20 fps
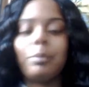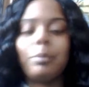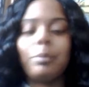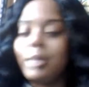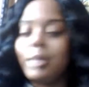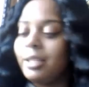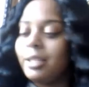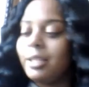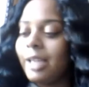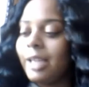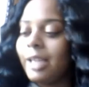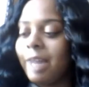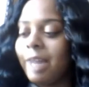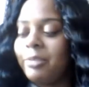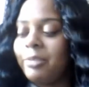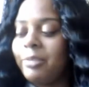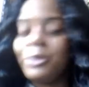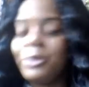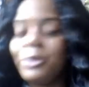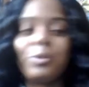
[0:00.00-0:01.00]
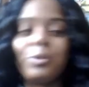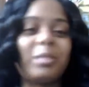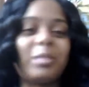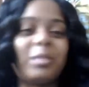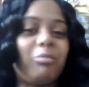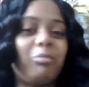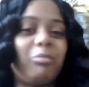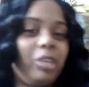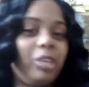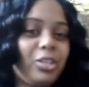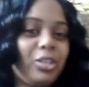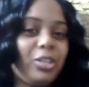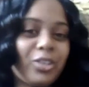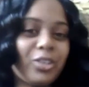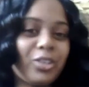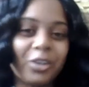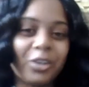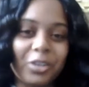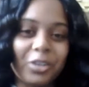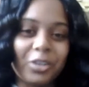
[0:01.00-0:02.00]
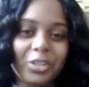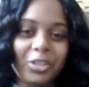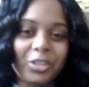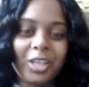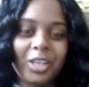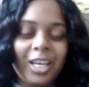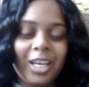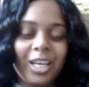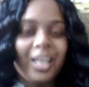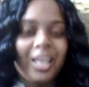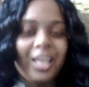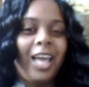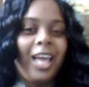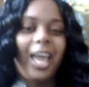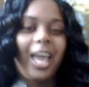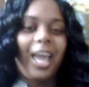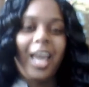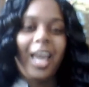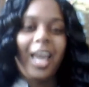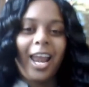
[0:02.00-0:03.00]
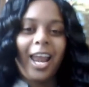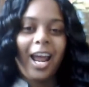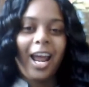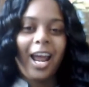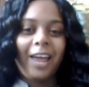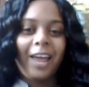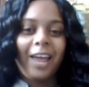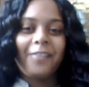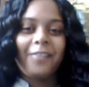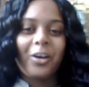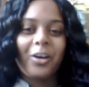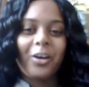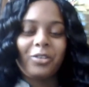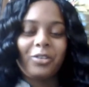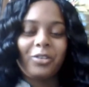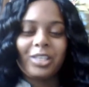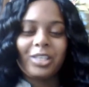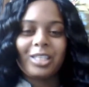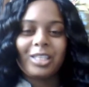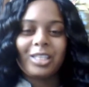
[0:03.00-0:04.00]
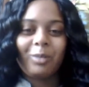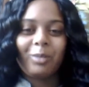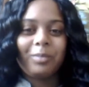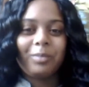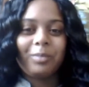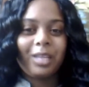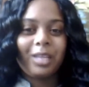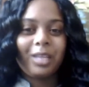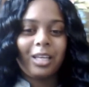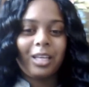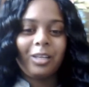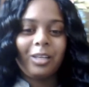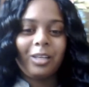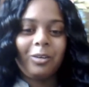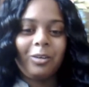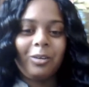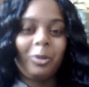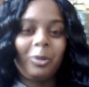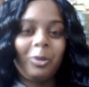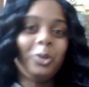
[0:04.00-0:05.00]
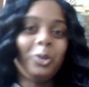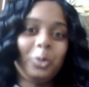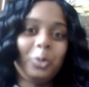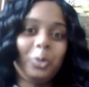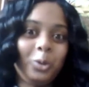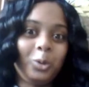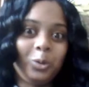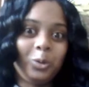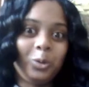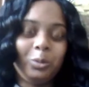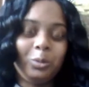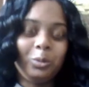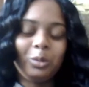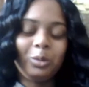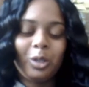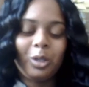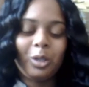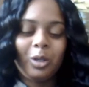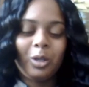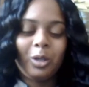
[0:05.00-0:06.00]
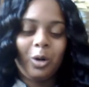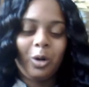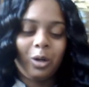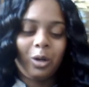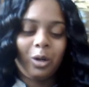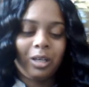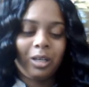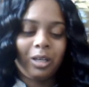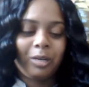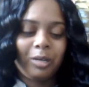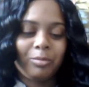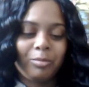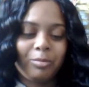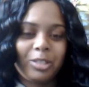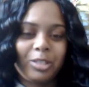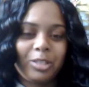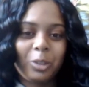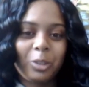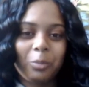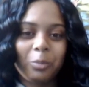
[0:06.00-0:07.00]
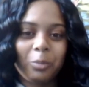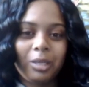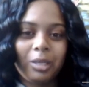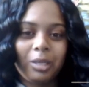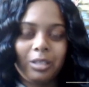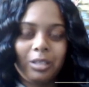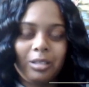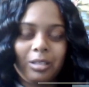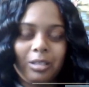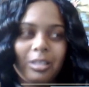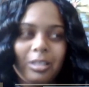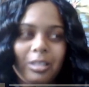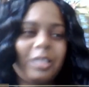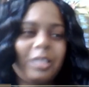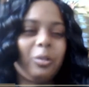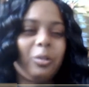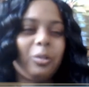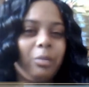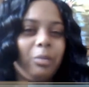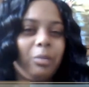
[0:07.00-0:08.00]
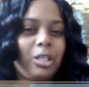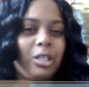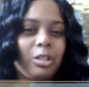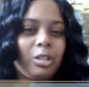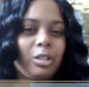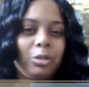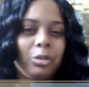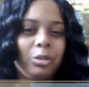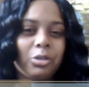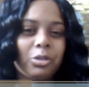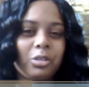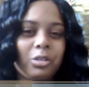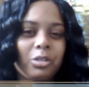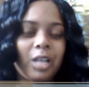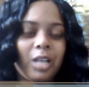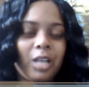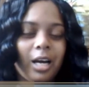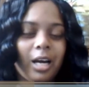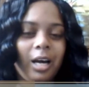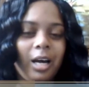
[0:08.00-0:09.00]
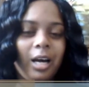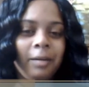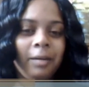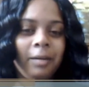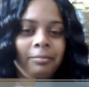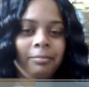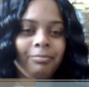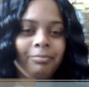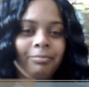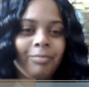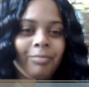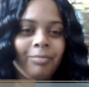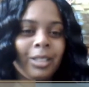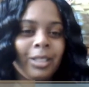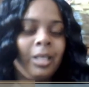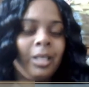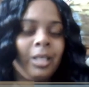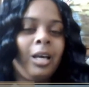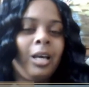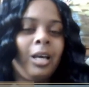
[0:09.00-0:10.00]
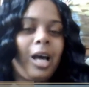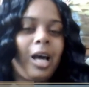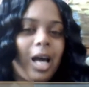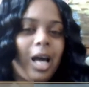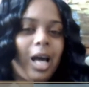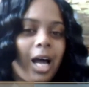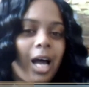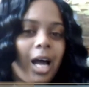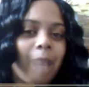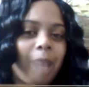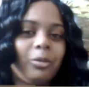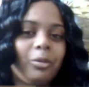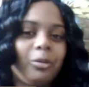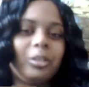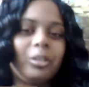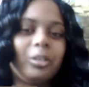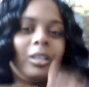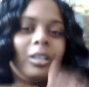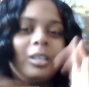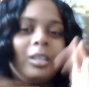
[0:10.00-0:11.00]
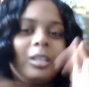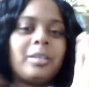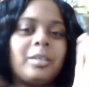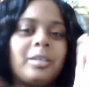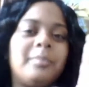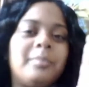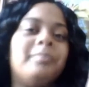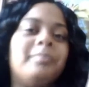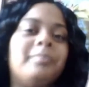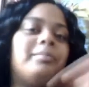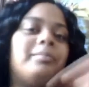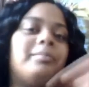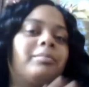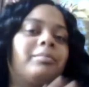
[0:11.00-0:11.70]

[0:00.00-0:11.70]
being that I've been doing some research, and I found this website on YouTube called um silk silk closures.com. I'm gonna um